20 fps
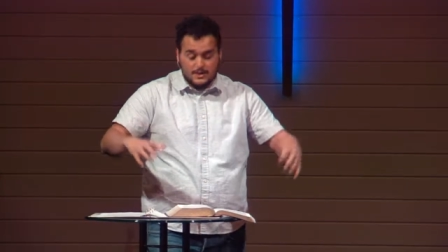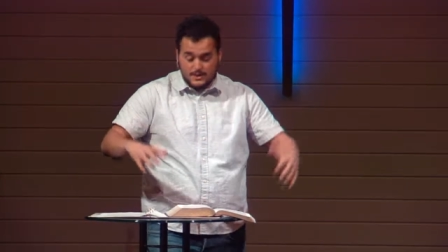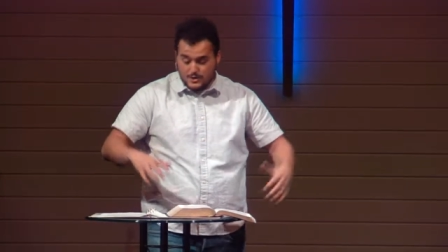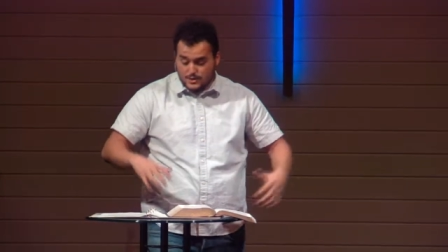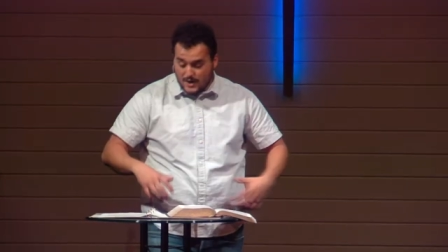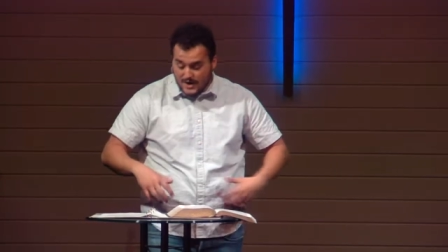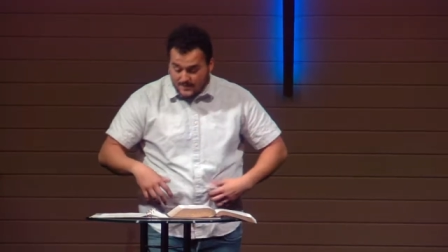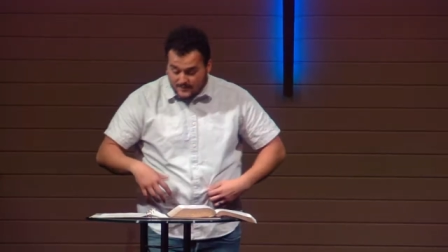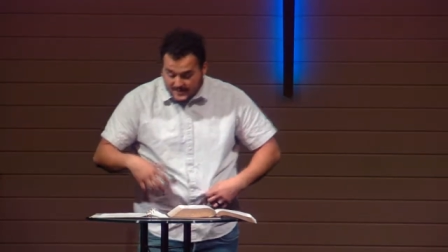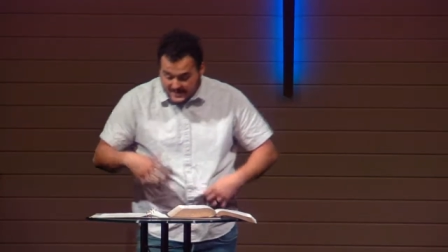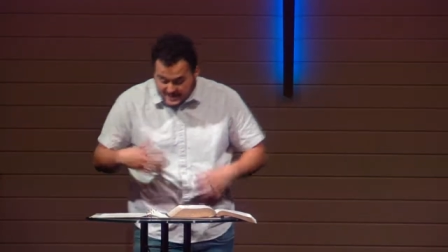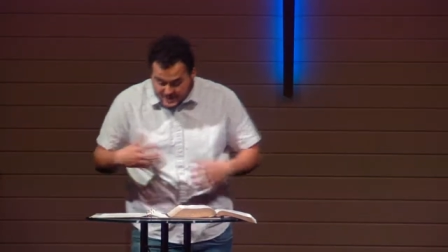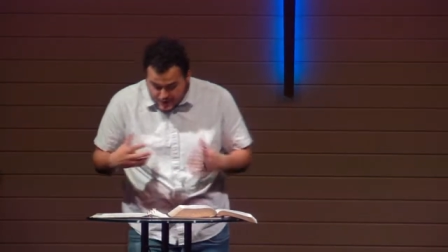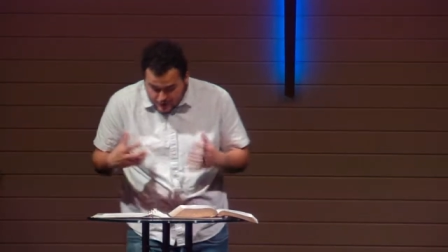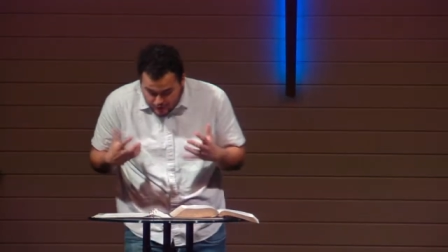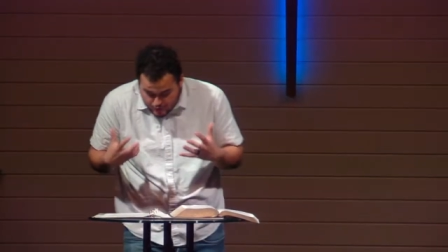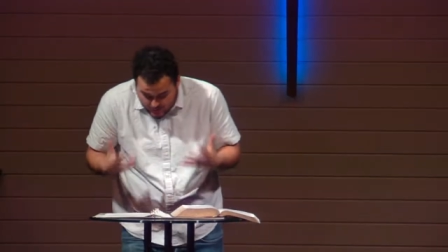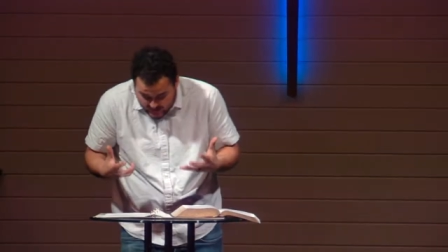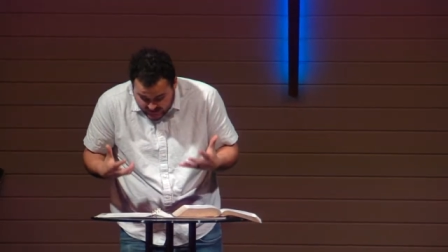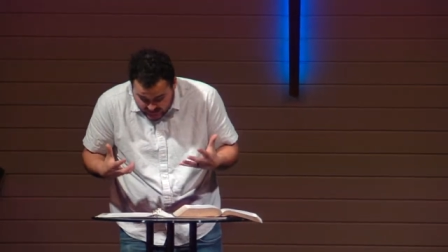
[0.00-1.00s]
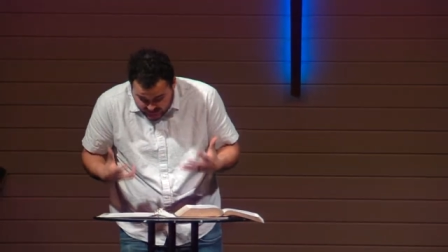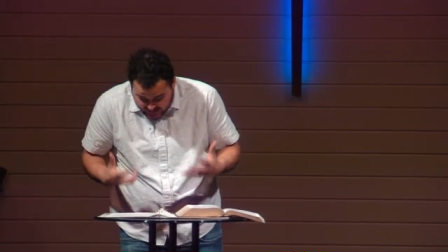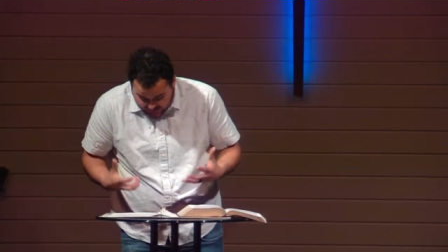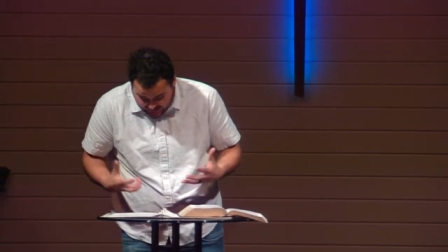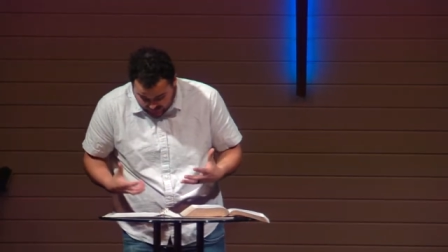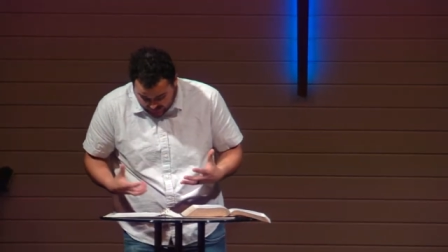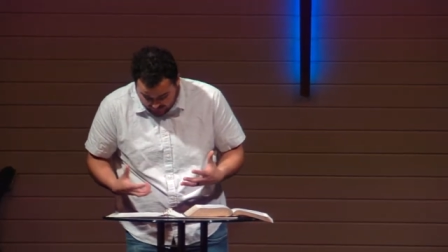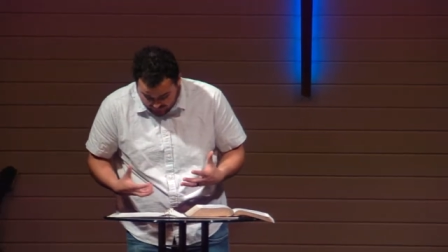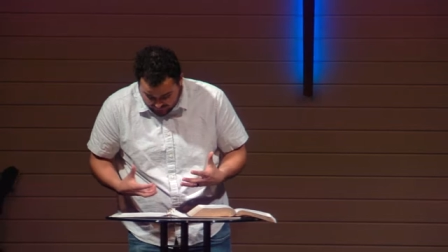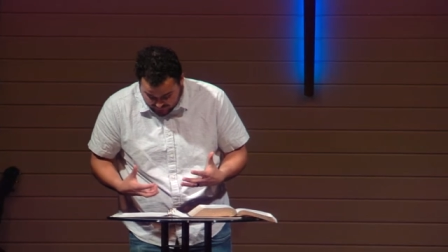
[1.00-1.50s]
You don't have any strength
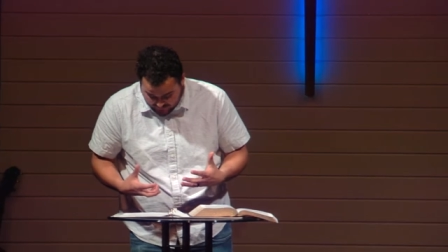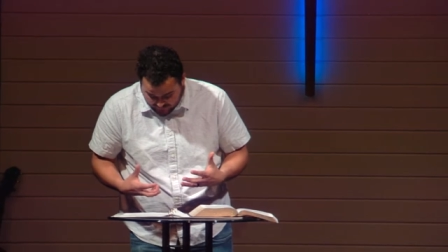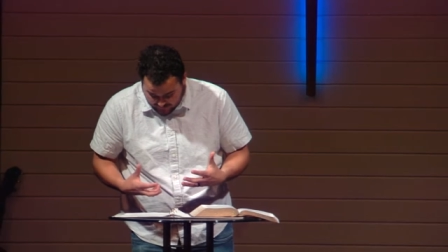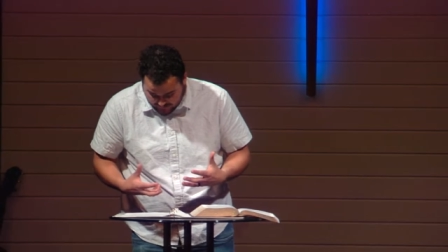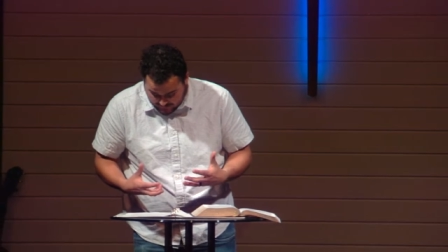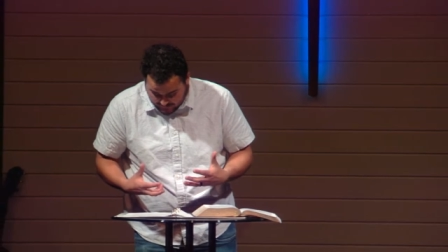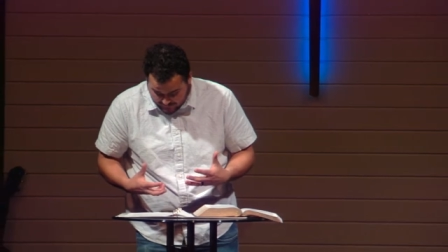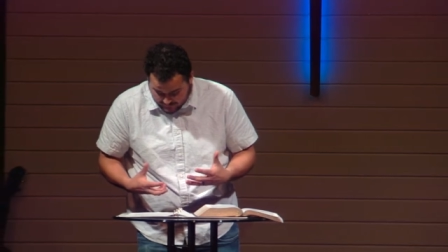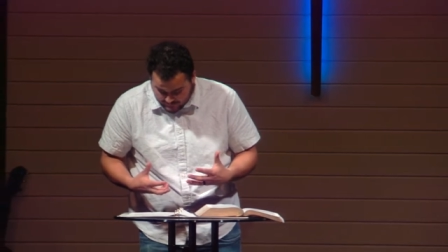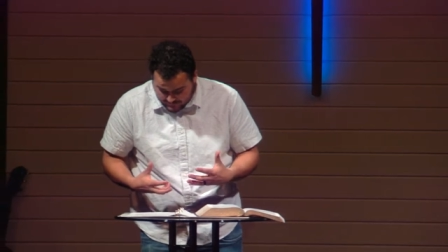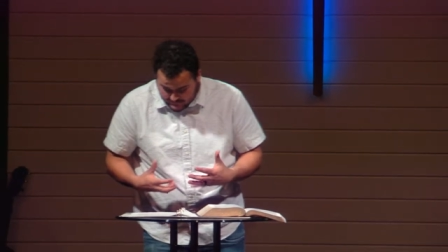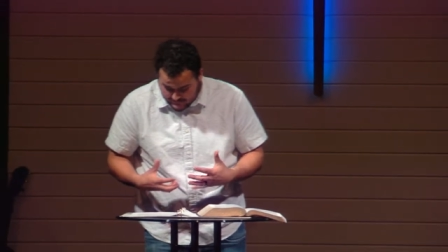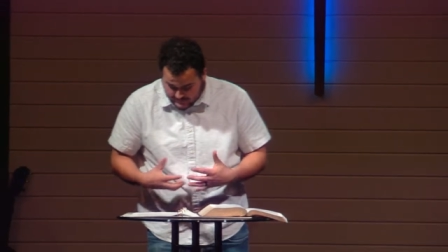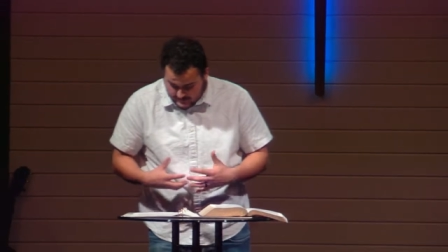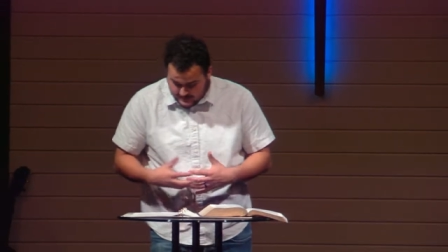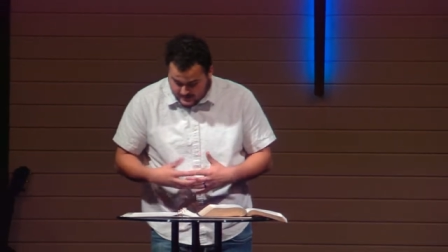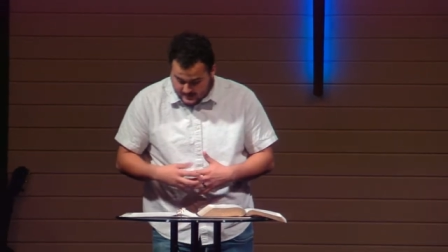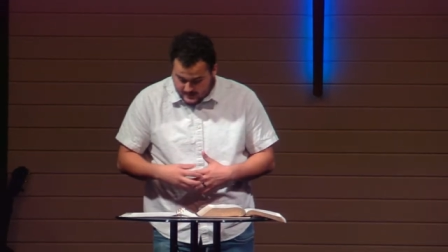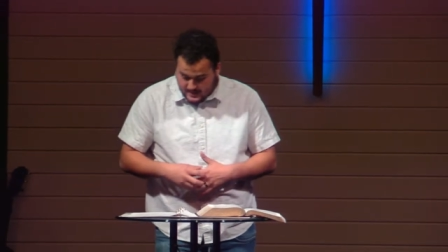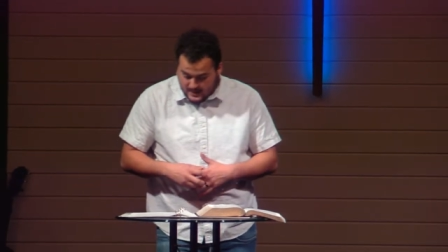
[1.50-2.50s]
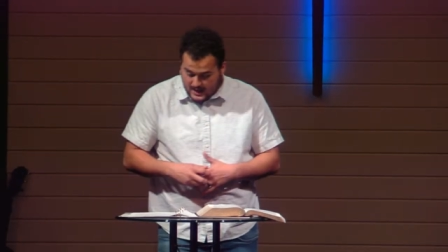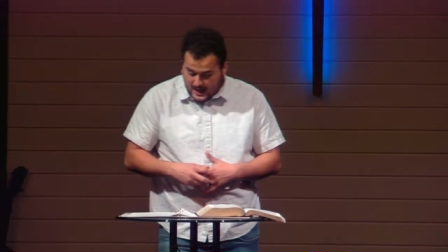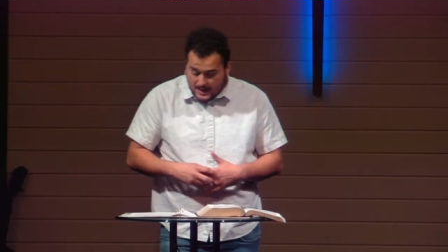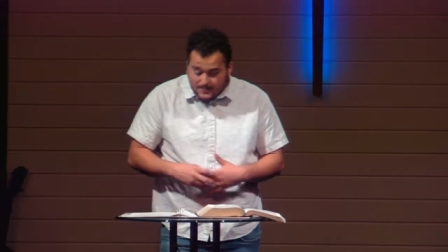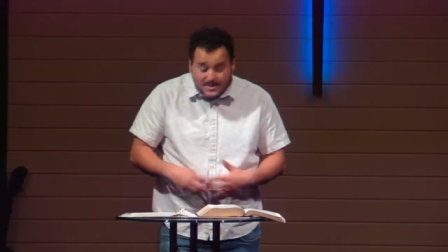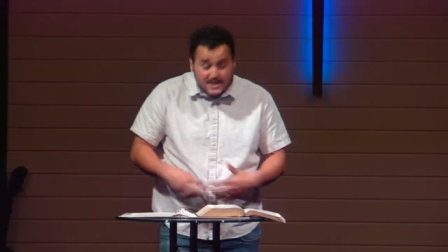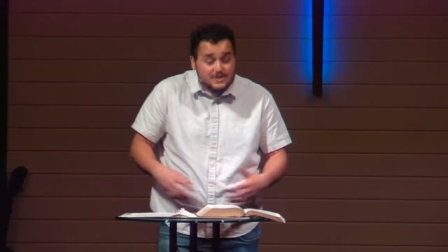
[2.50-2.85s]
left. I'm